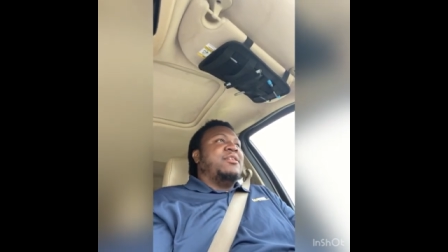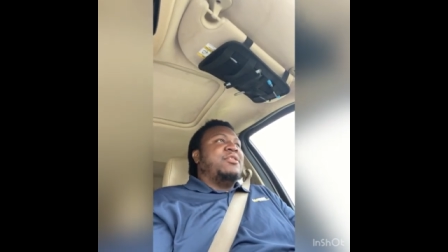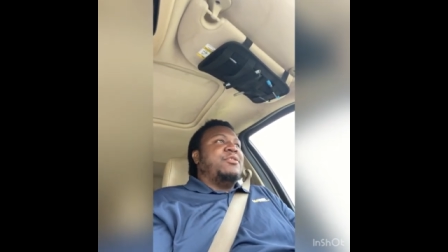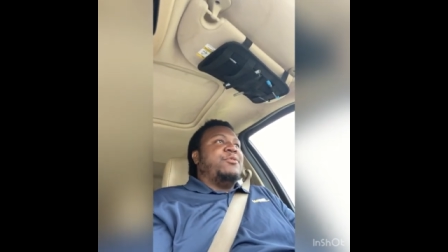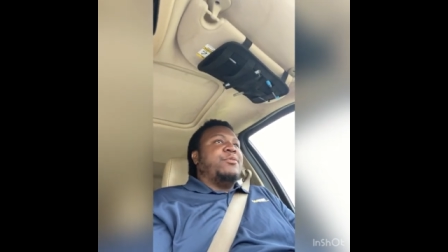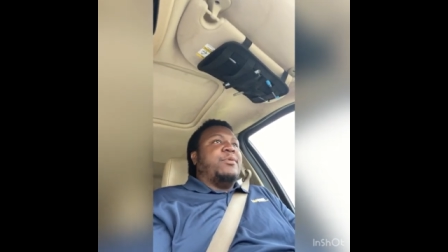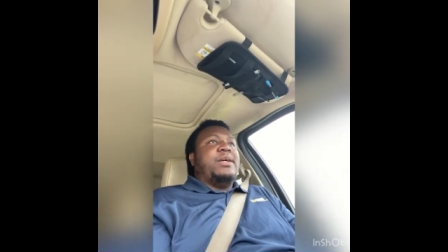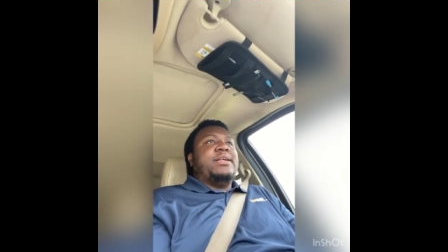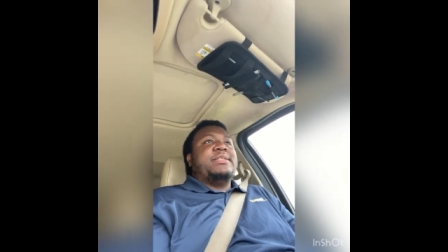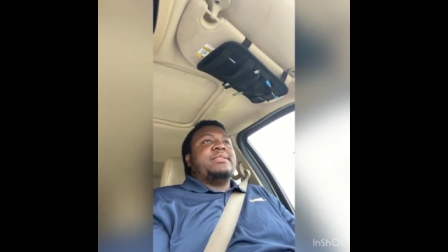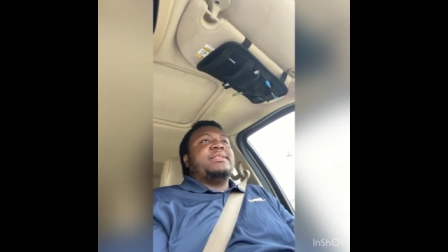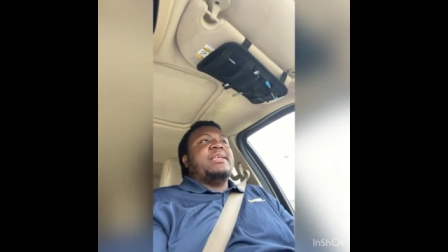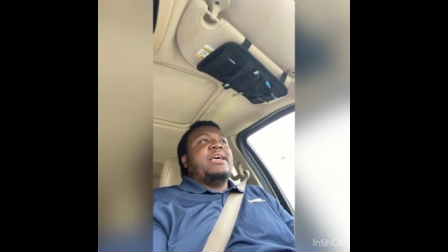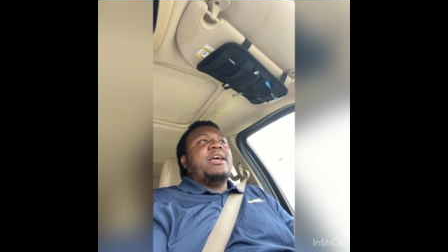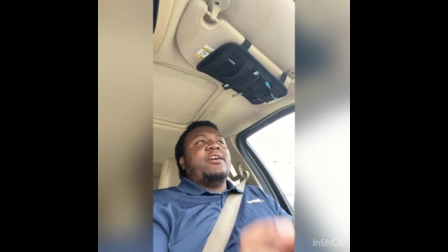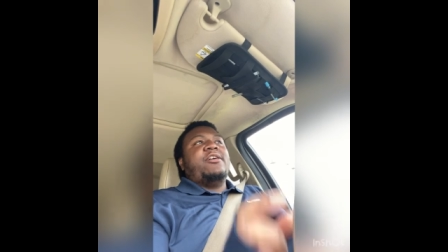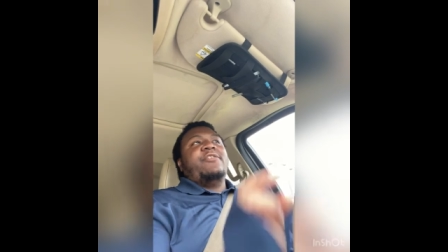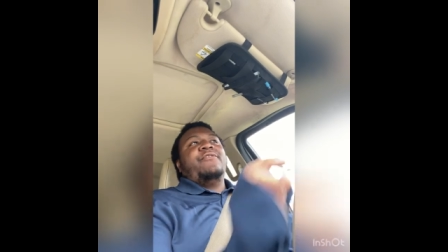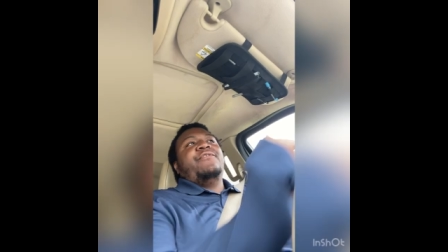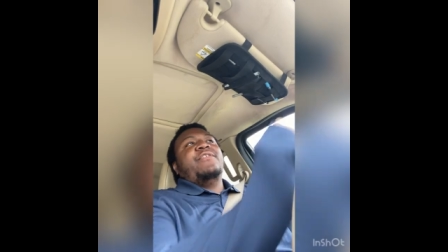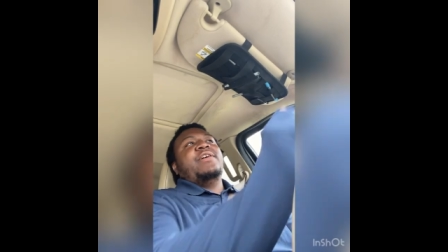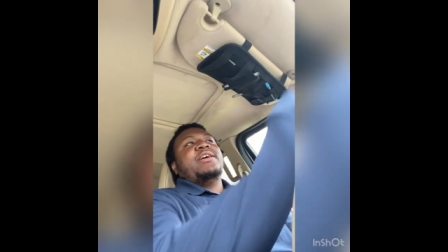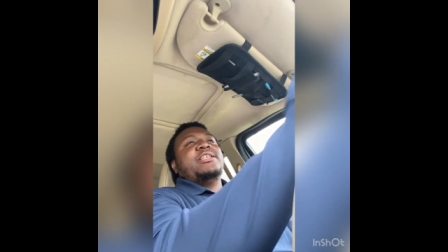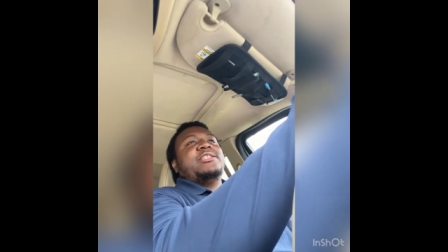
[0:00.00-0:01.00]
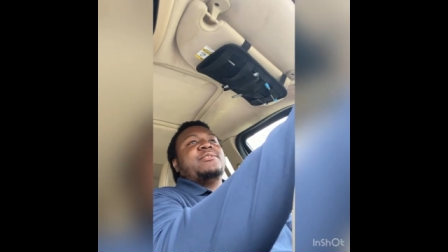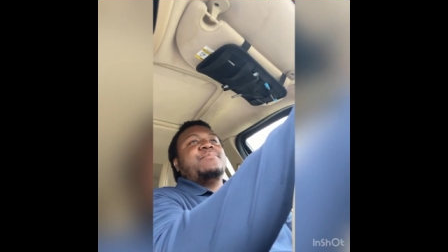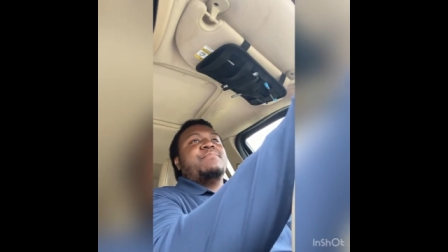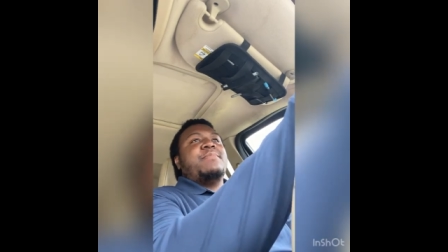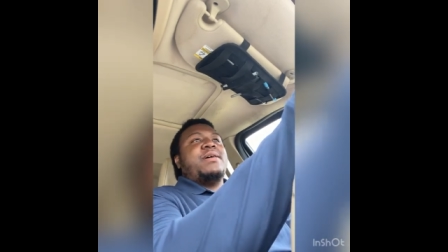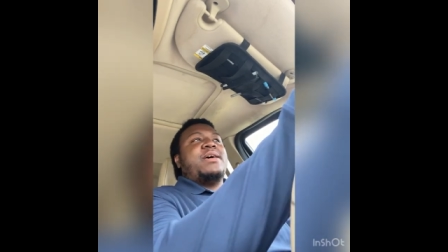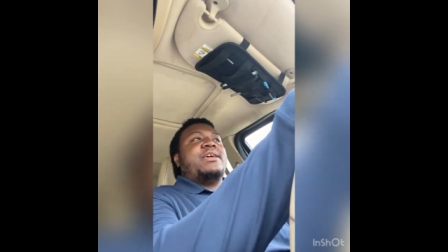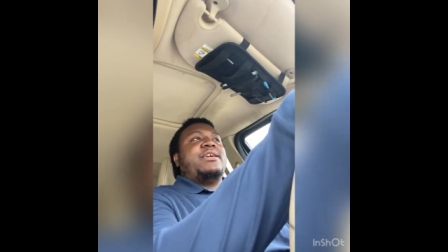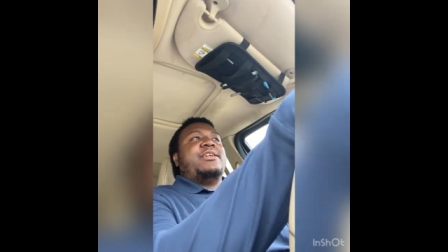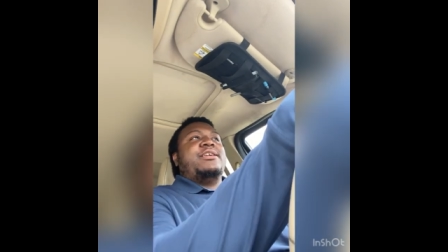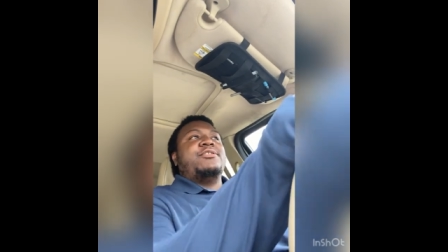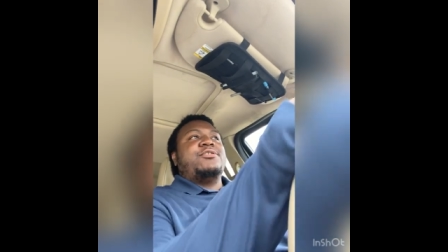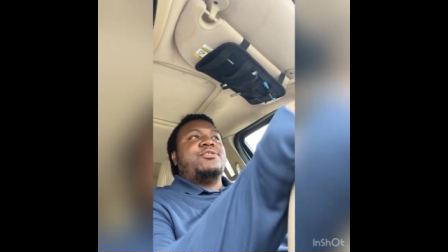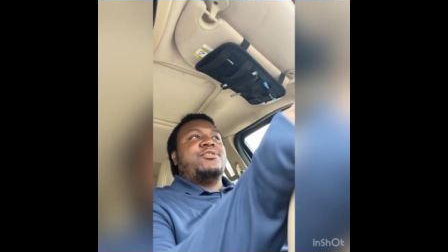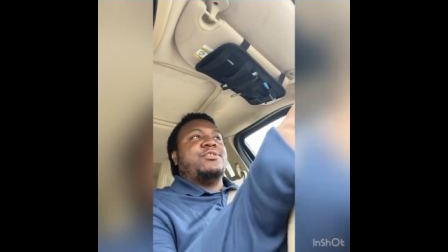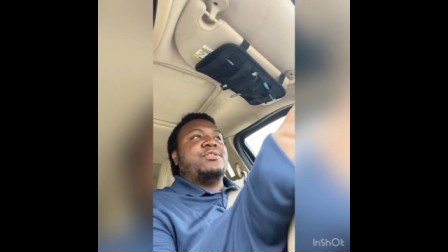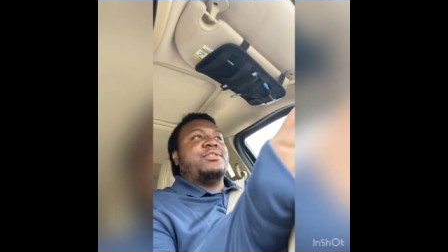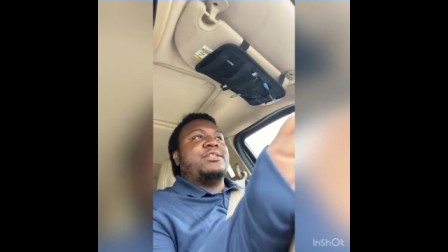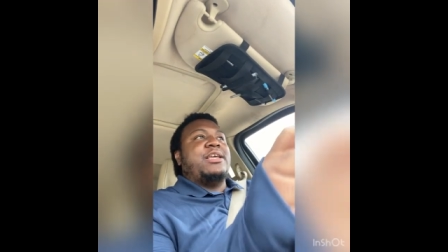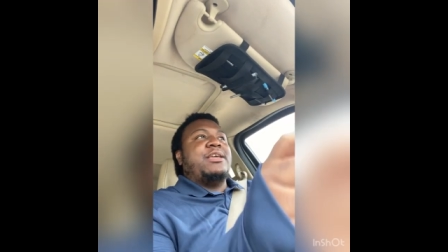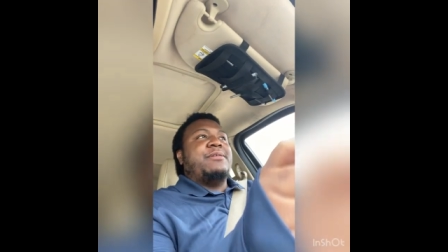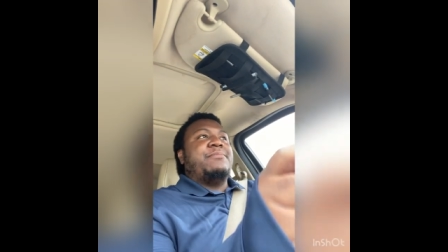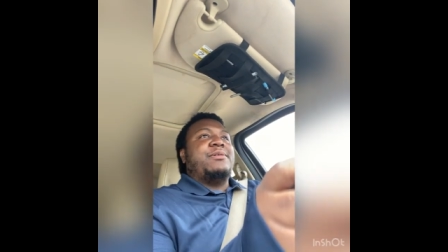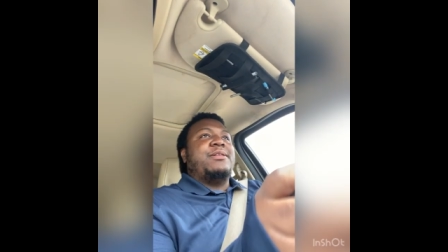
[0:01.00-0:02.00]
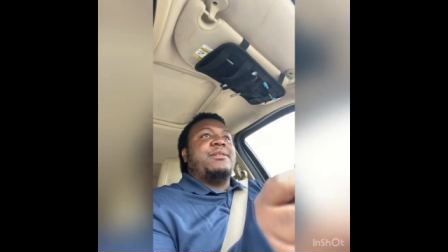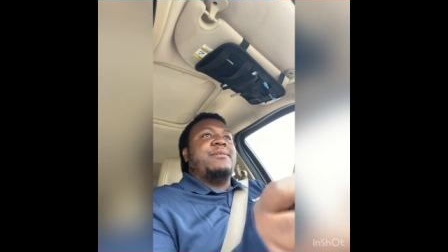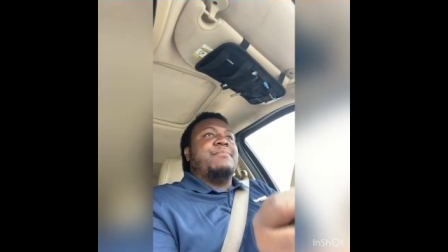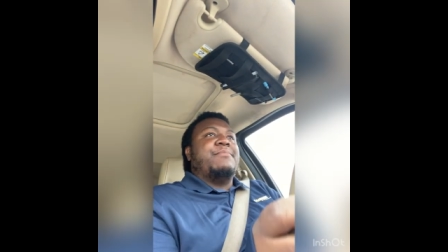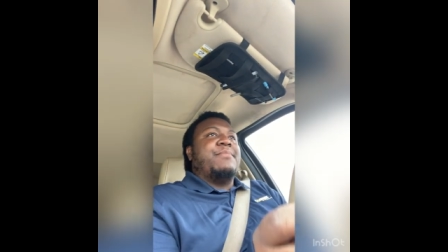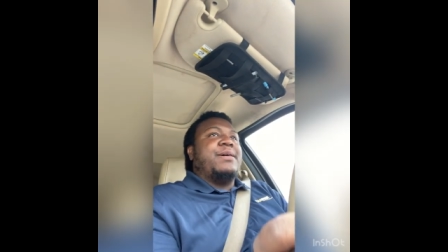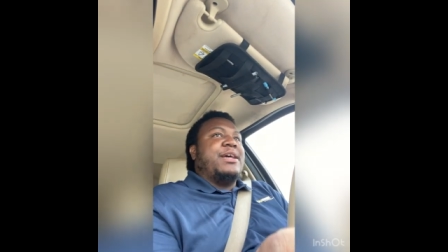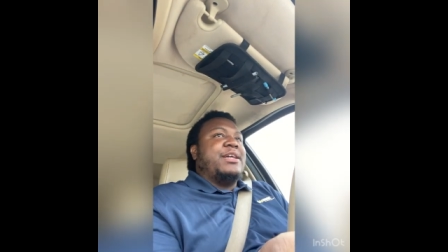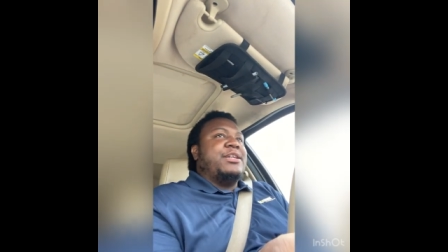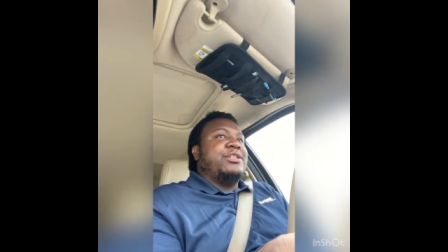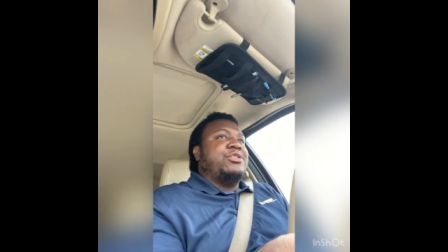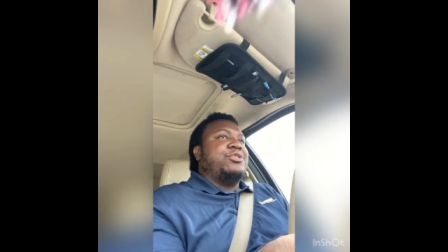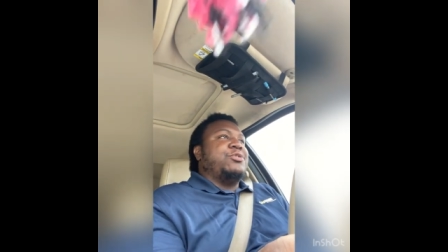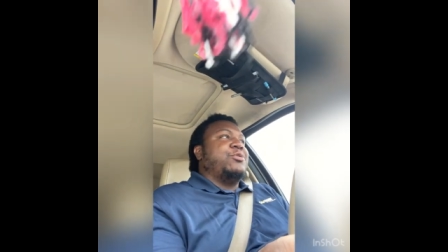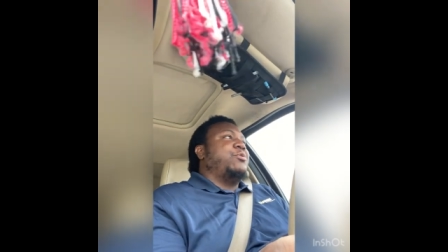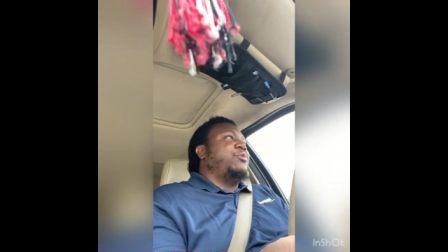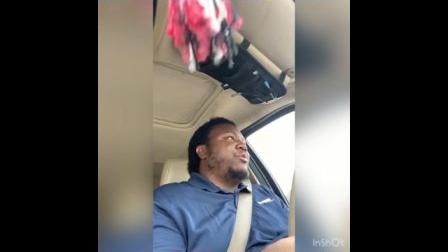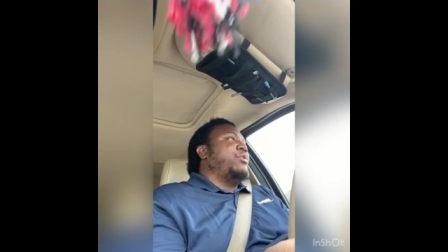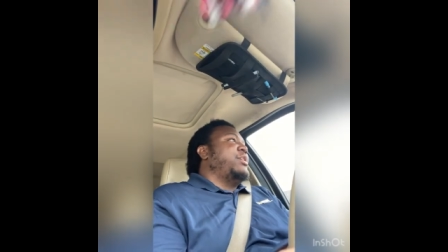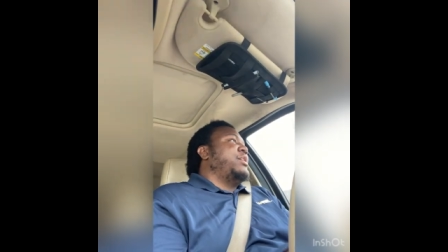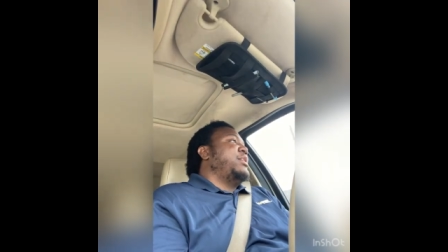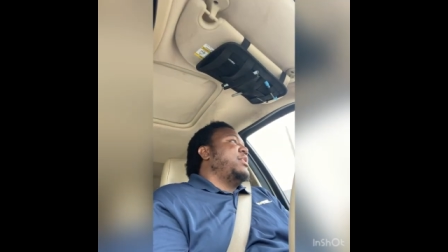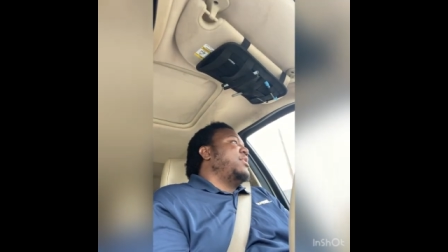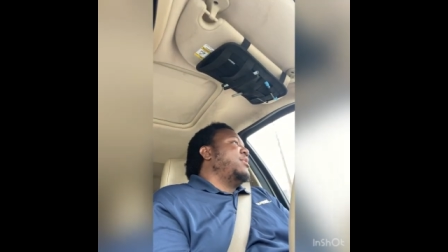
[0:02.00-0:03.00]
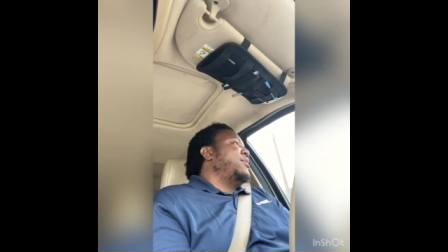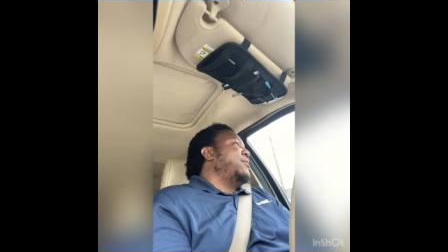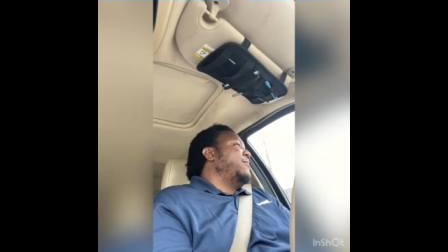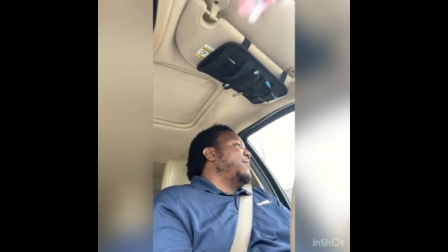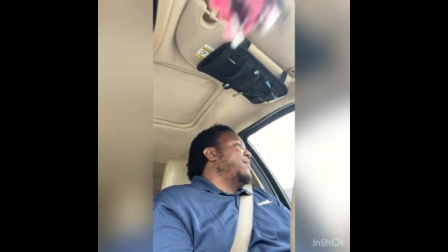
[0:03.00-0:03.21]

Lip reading: Do I sacrifice my entertainment and my joy